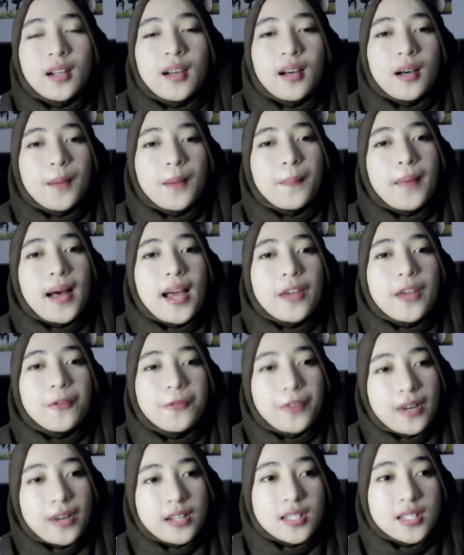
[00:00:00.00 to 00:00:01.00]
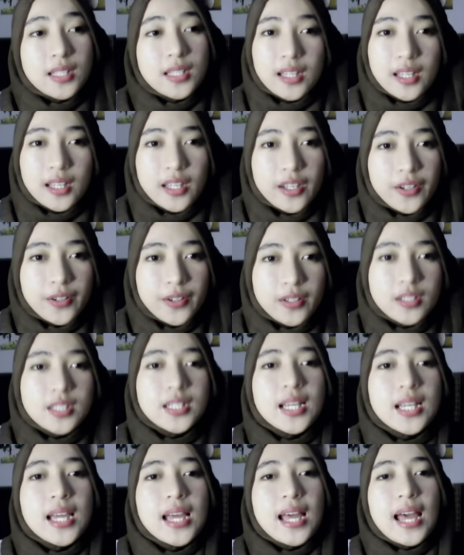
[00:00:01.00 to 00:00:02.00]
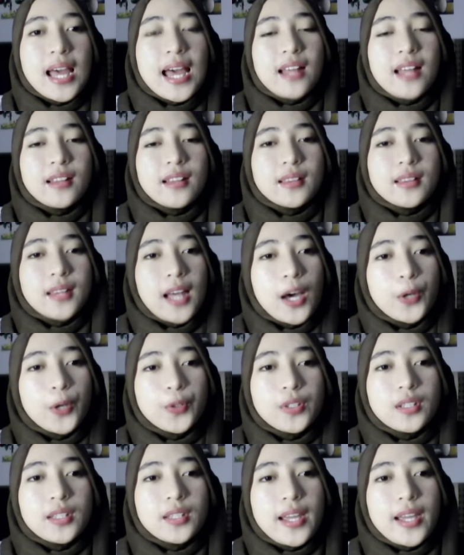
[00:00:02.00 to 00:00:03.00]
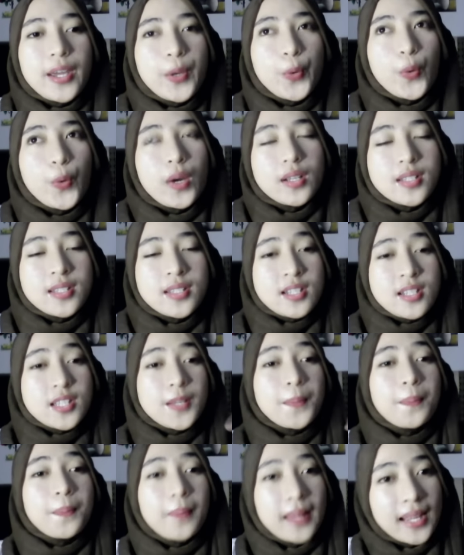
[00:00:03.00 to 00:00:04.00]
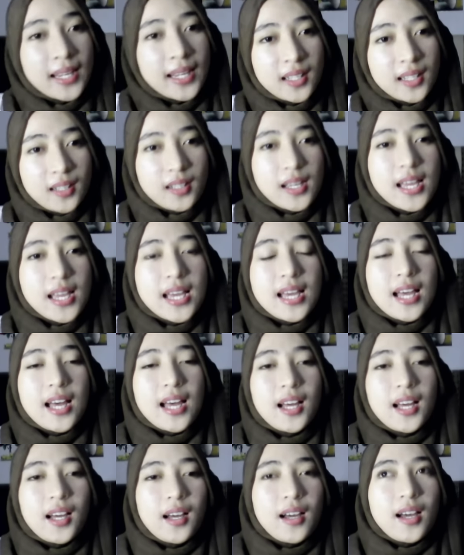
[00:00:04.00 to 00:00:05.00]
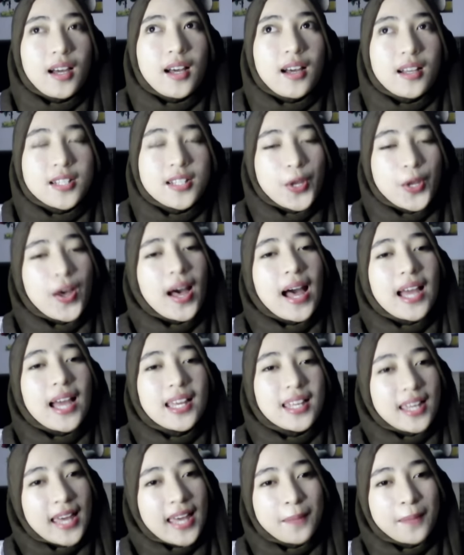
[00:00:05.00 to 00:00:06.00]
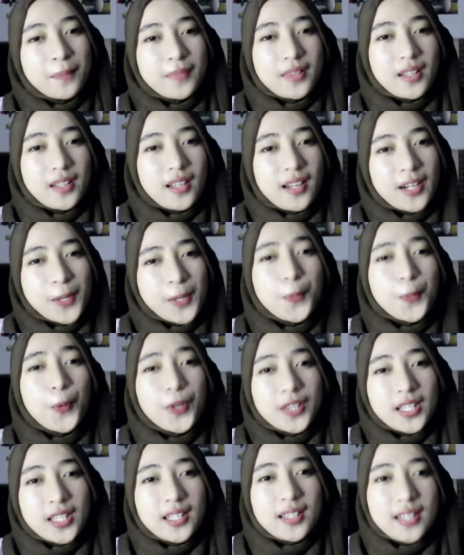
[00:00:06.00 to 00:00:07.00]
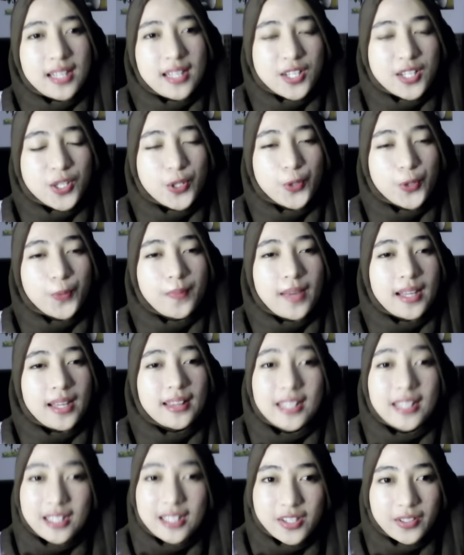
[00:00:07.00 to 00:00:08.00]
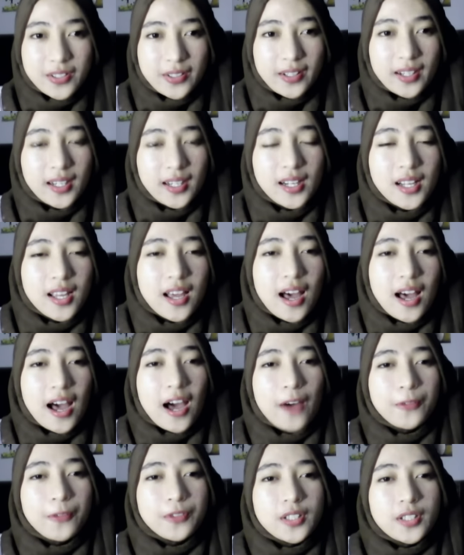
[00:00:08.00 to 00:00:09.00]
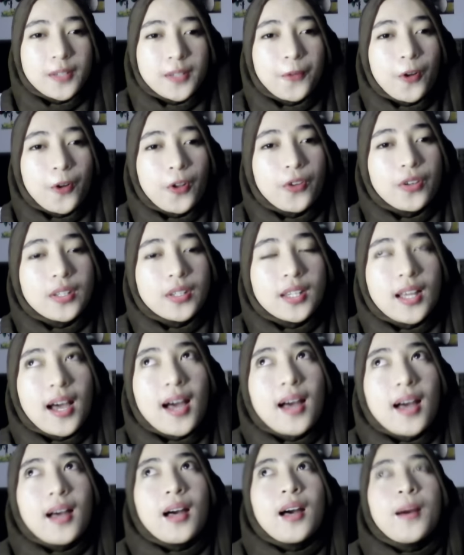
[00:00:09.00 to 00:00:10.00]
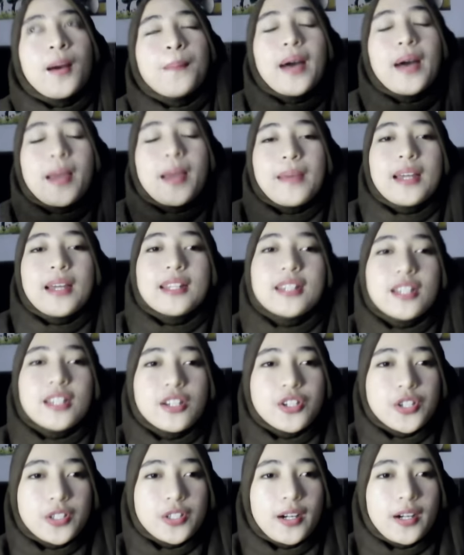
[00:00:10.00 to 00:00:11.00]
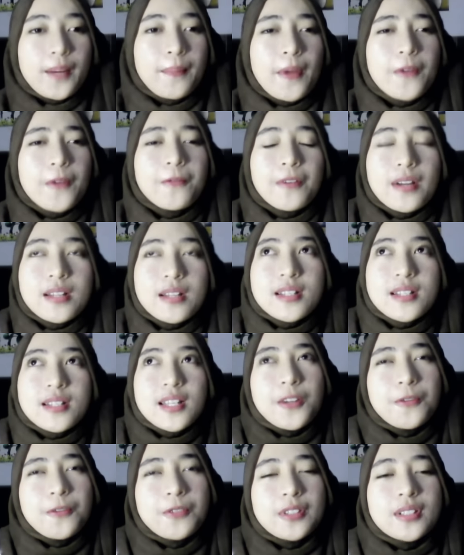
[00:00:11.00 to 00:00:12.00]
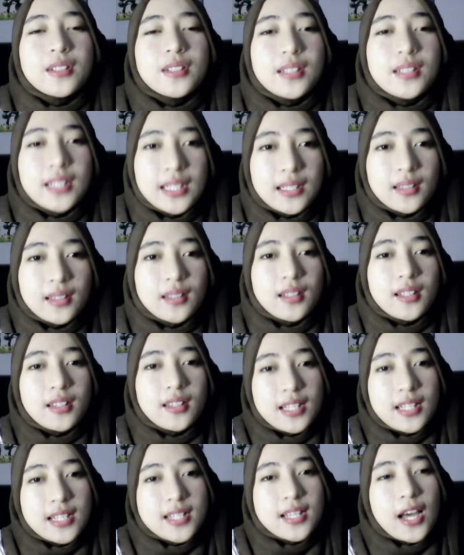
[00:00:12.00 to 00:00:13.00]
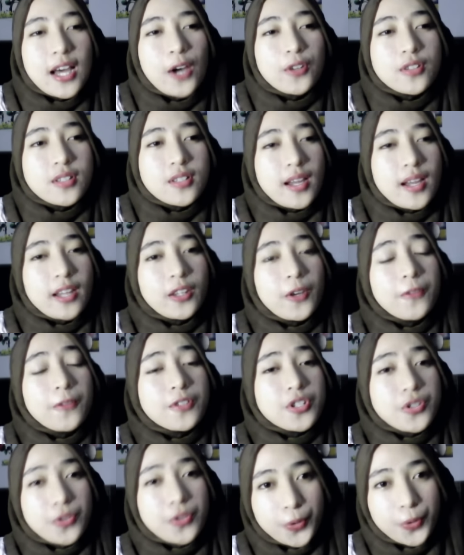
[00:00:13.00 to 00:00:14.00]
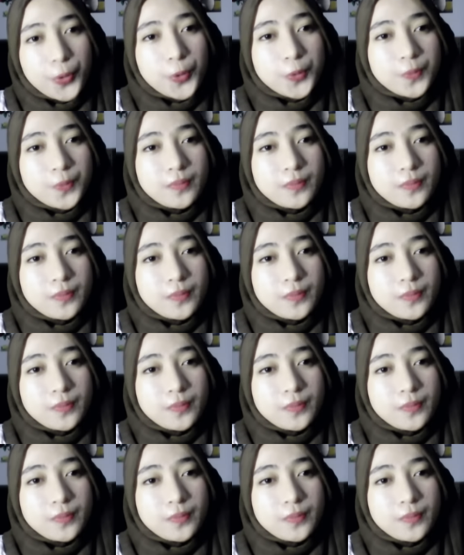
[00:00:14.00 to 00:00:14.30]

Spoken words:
my friend's ears and thought they was just playing. So I kept reporting this to my teacher. After followed by my teacher, my friends even did this outside of school.